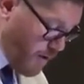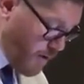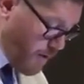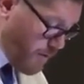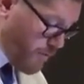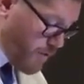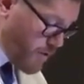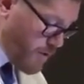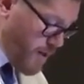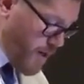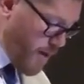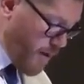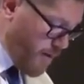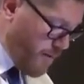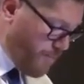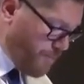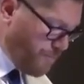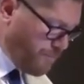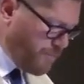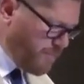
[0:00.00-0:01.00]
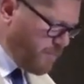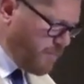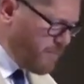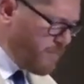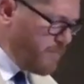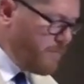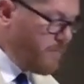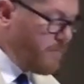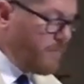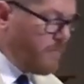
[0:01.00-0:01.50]
Look at verse 8.
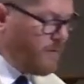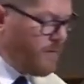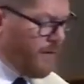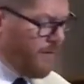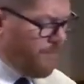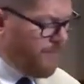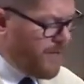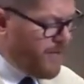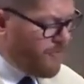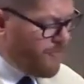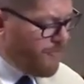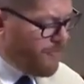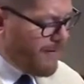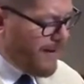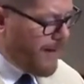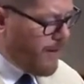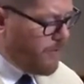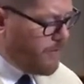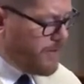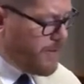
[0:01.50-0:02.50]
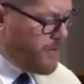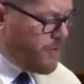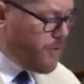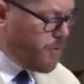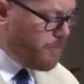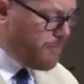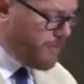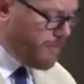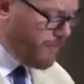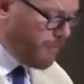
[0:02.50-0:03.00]
And being found in
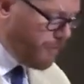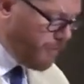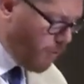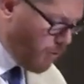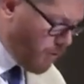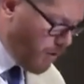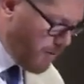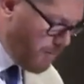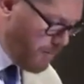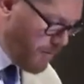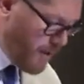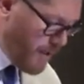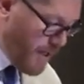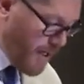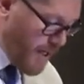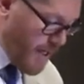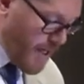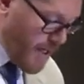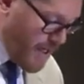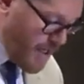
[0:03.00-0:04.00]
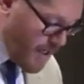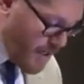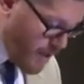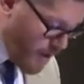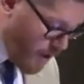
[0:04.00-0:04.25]
human form, he